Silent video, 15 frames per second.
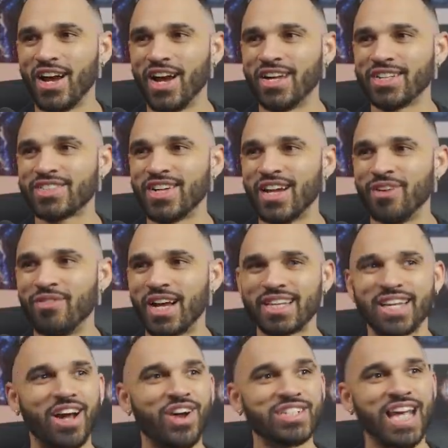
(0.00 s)
Let's turn that back
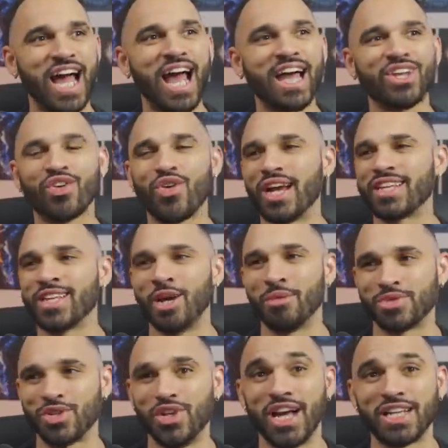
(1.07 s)
down because I had to crank that
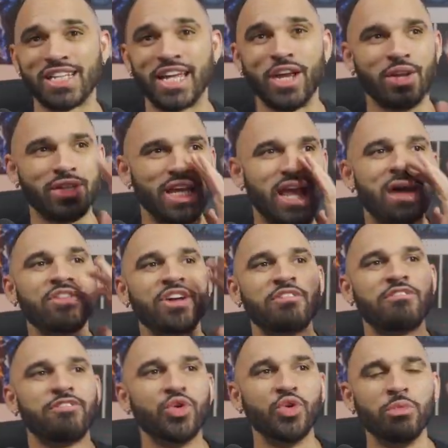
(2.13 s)
up so you guys can hear it. They have a
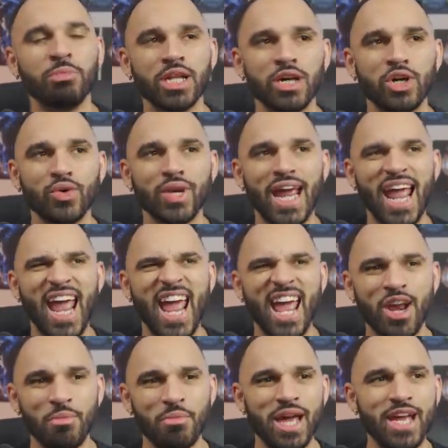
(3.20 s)
full-blown
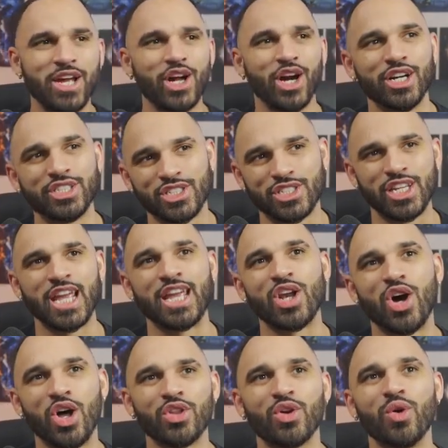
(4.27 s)
anime
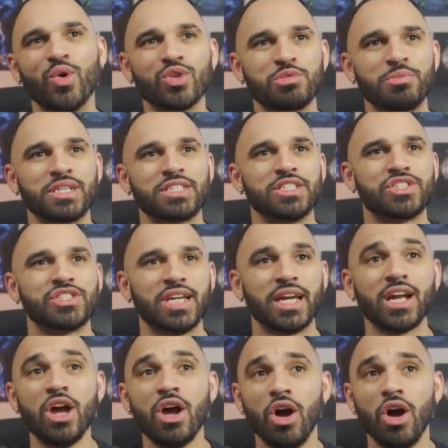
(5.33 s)
cutscene on their ultimates. It's sick.